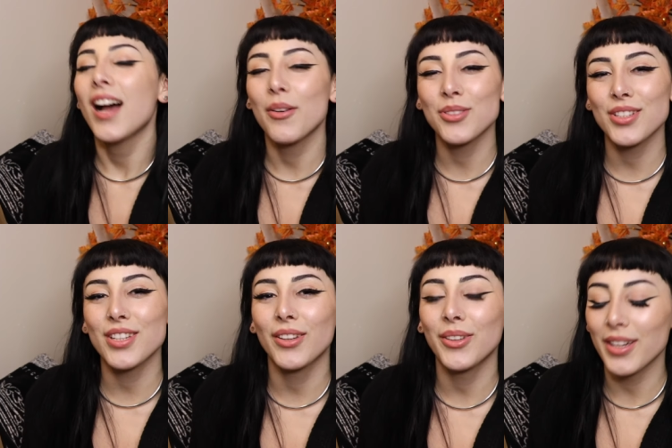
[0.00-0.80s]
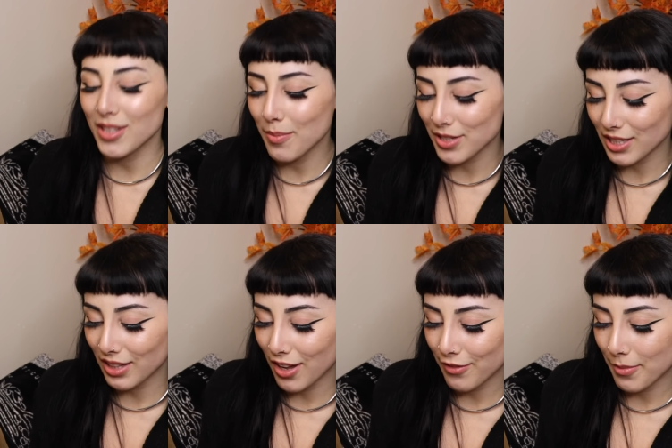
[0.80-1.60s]
I was just telling you guys how much I
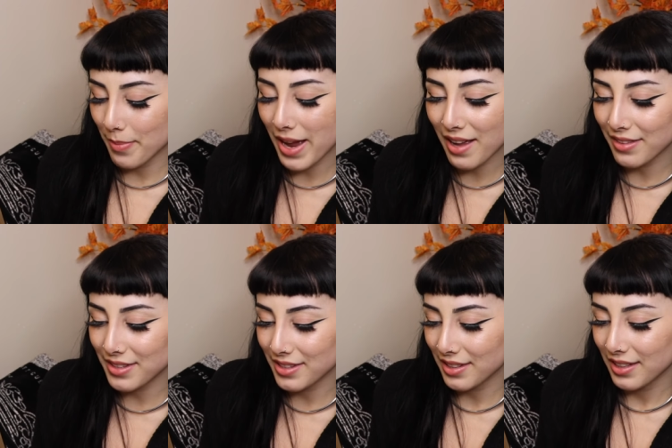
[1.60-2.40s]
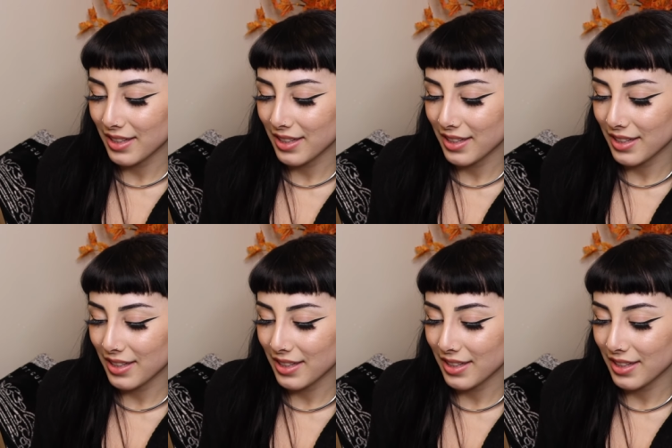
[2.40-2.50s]
love baths.